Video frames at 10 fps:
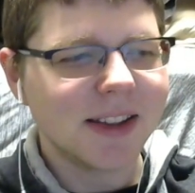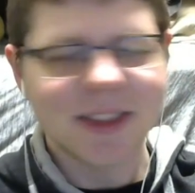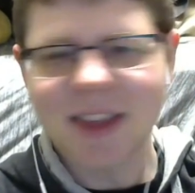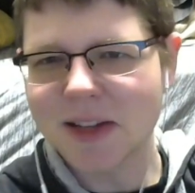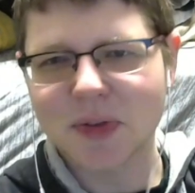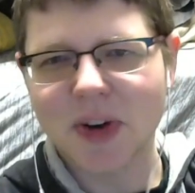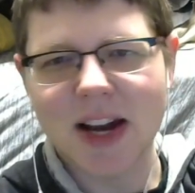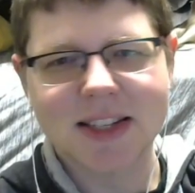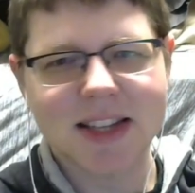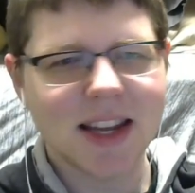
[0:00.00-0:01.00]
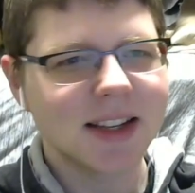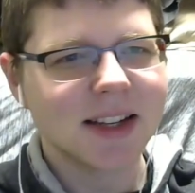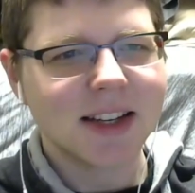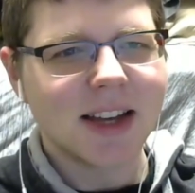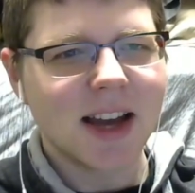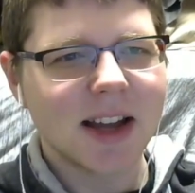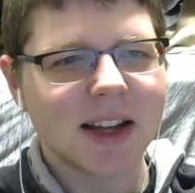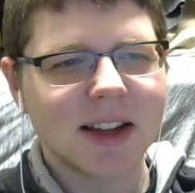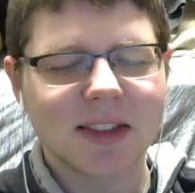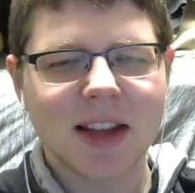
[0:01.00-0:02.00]
Thanks for asking. I
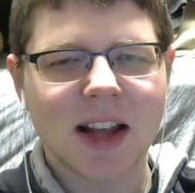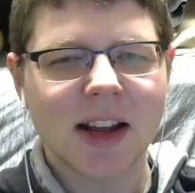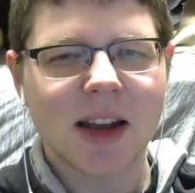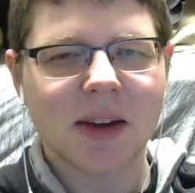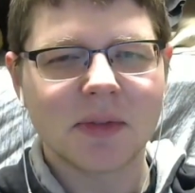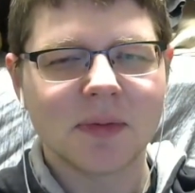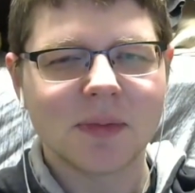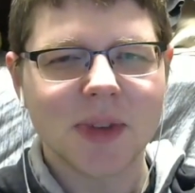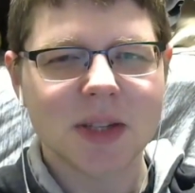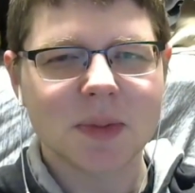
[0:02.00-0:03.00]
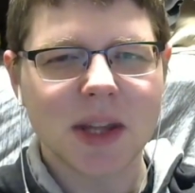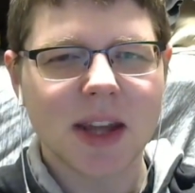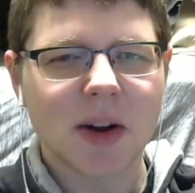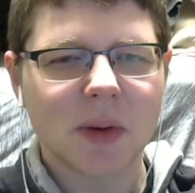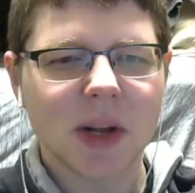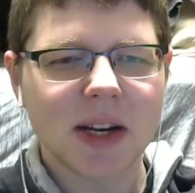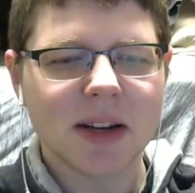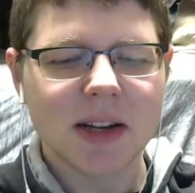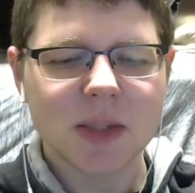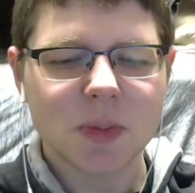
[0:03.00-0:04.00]
think I kind of explained that
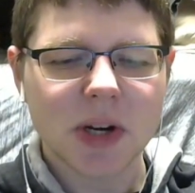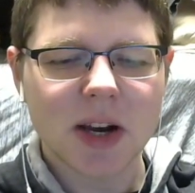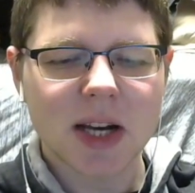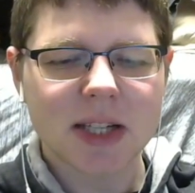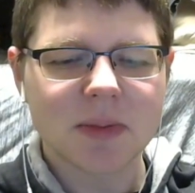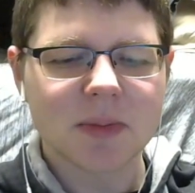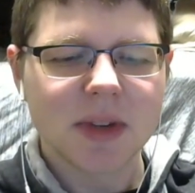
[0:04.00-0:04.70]
already. It's pretty awesome.